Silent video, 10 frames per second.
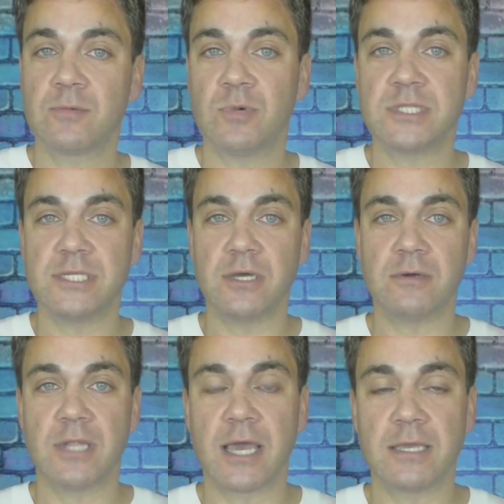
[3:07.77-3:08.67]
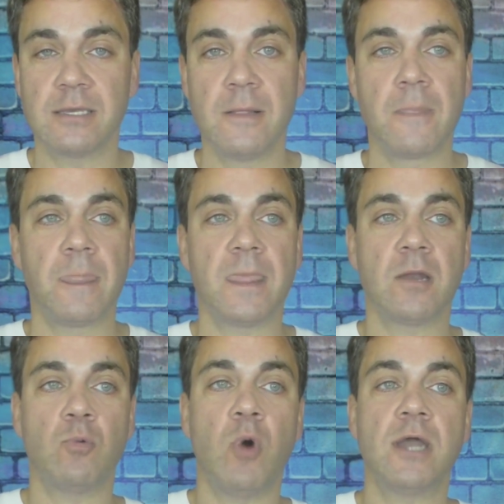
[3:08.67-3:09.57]
what they don't like you
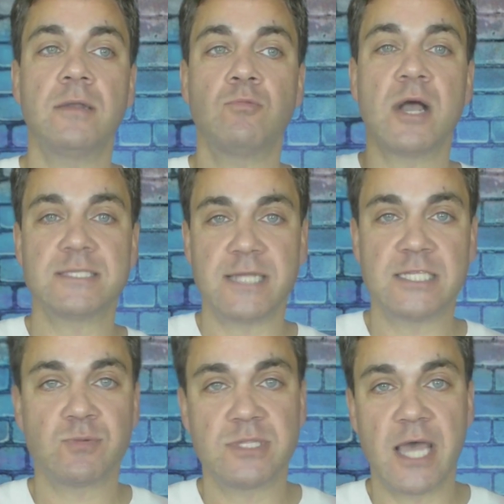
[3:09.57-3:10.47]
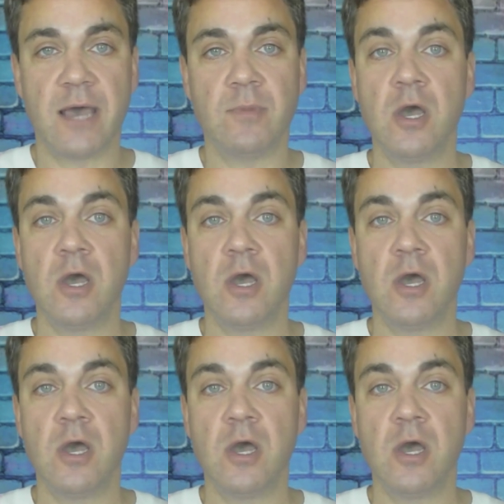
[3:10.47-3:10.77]
know what resonates with them